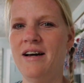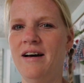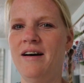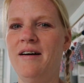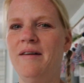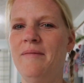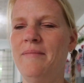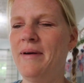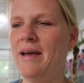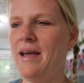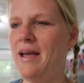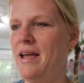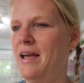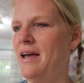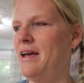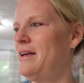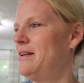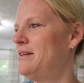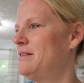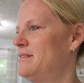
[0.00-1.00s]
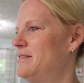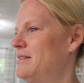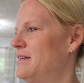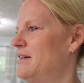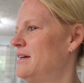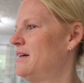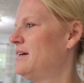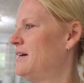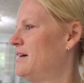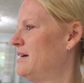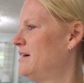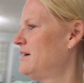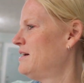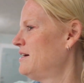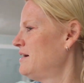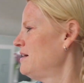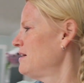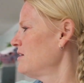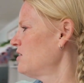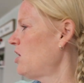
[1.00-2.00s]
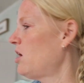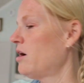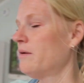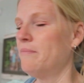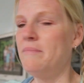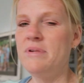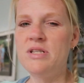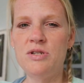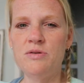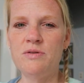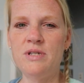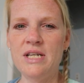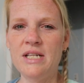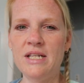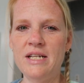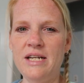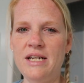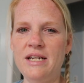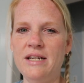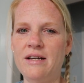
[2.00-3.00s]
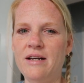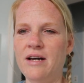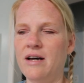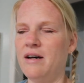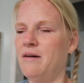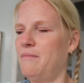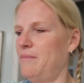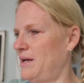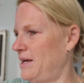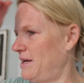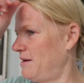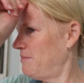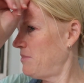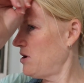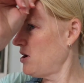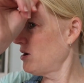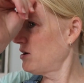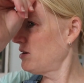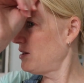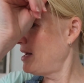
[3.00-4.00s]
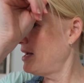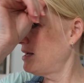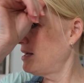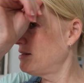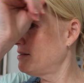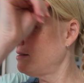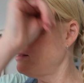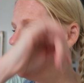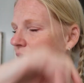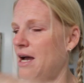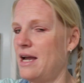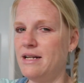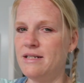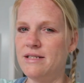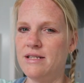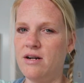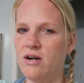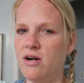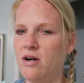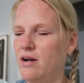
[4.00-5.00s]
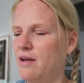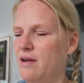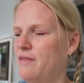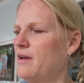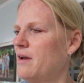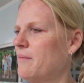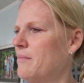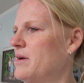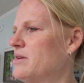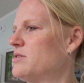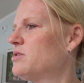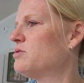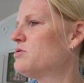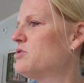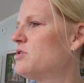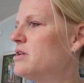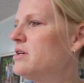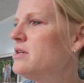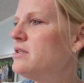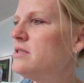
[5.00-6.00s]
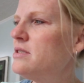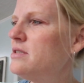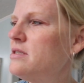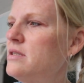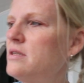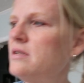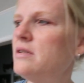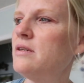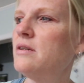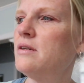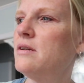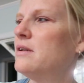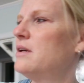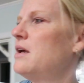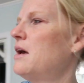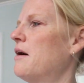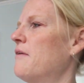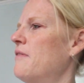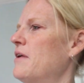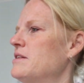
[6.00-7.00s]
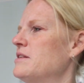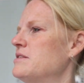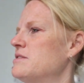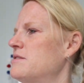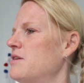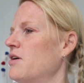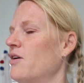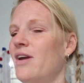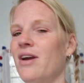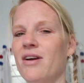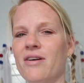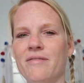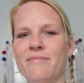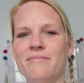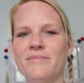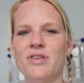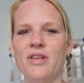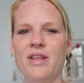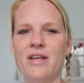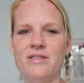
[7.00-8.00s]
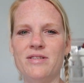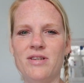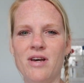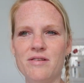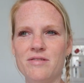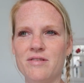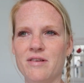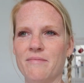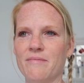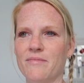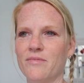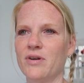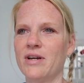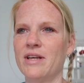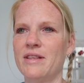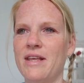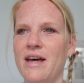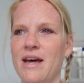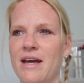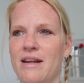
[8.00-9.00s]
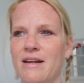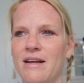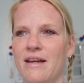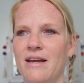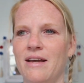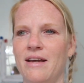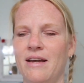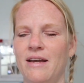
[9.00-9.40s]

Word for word: come and called Miss Utility to come and mark like lines in our, I think I might have told you this. Yeah, that's, they're here. So that's awesome. We'll get that.